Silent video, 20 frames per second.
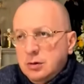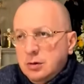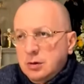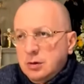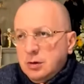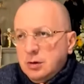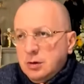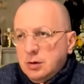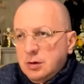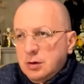
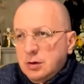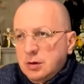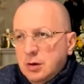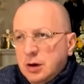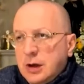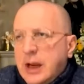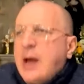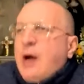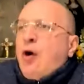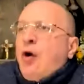say they're in
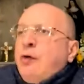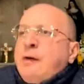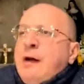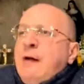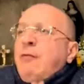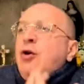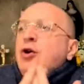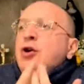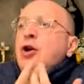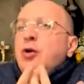communion with the
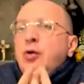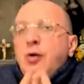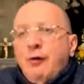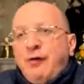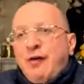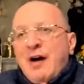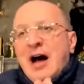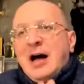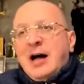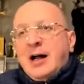Pope,
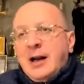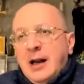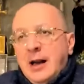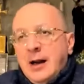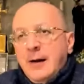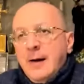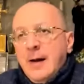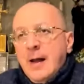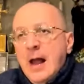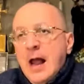with Pope
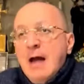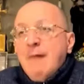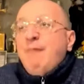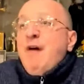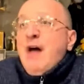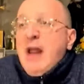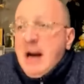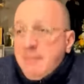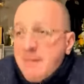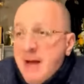Francis.